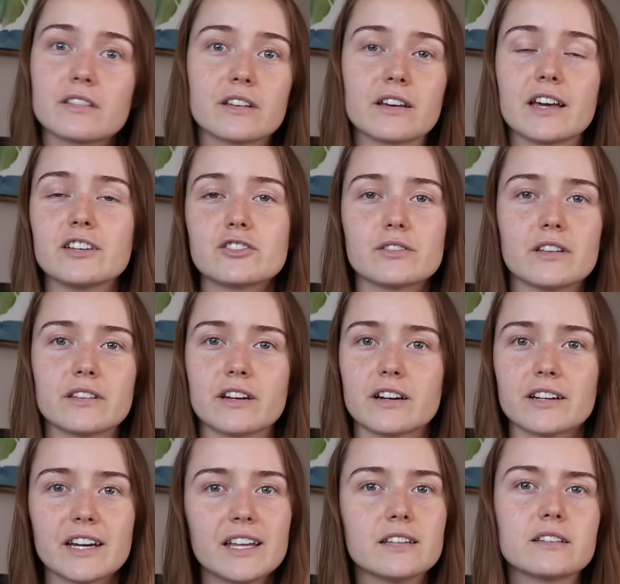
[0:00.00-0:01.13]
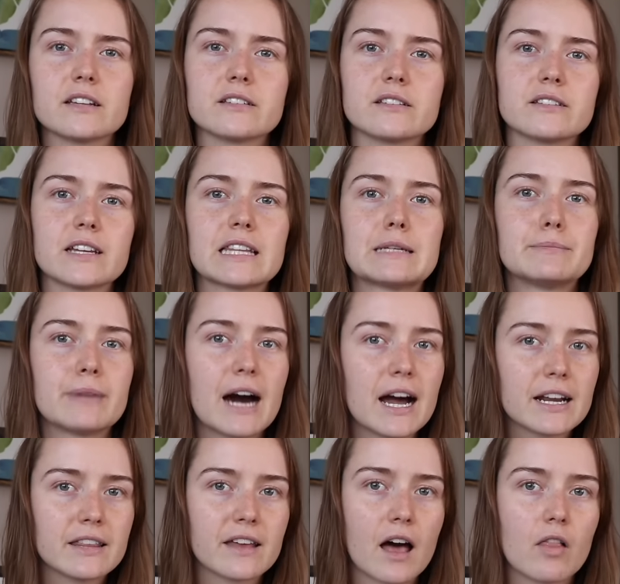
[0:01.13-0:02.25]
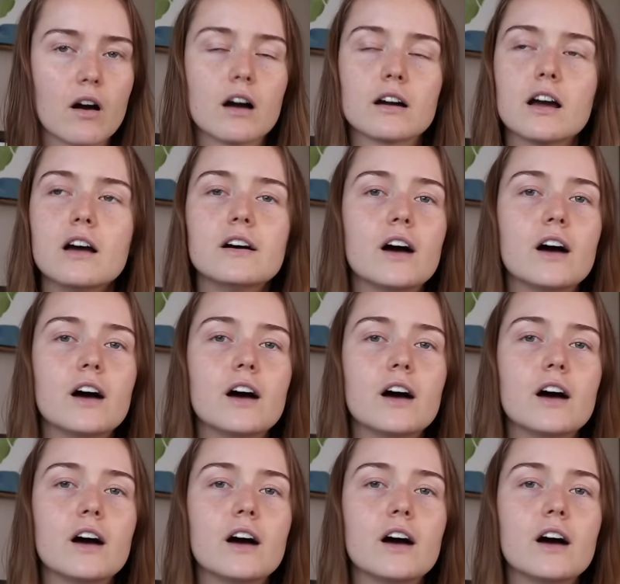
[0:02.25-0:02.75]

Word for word: the H2 that they're getting doesn't stay in the body that long,